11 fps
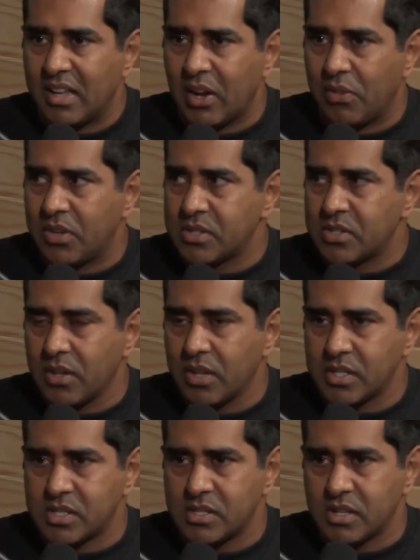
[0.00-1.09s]
and there's all
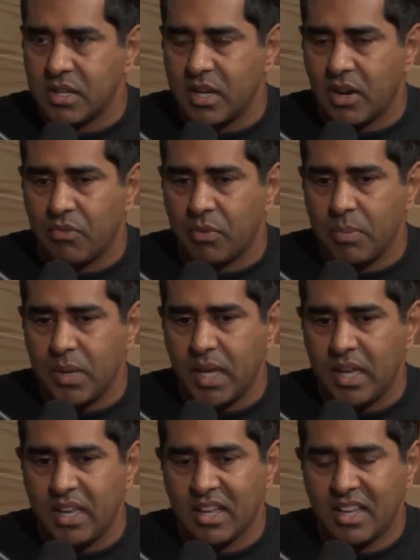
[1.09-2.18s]
this, for
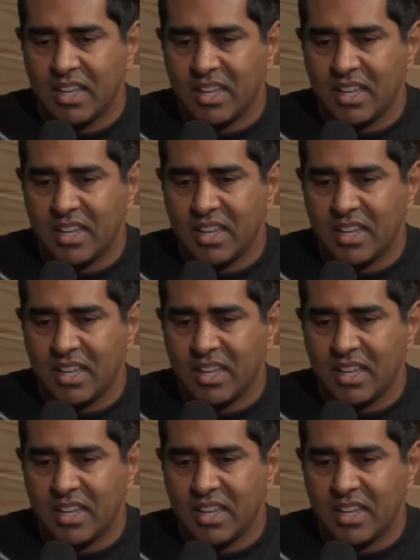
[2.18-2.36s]
me,